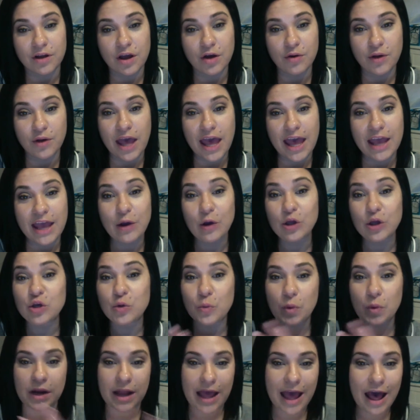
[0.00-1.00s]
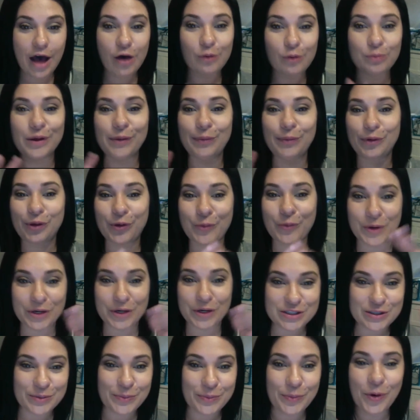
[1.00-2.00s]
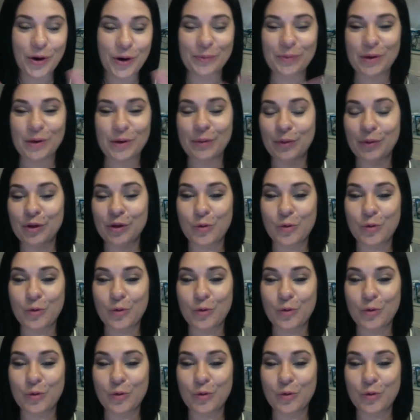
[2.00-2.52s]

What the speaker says: Okay, you want to help people, you want to support people,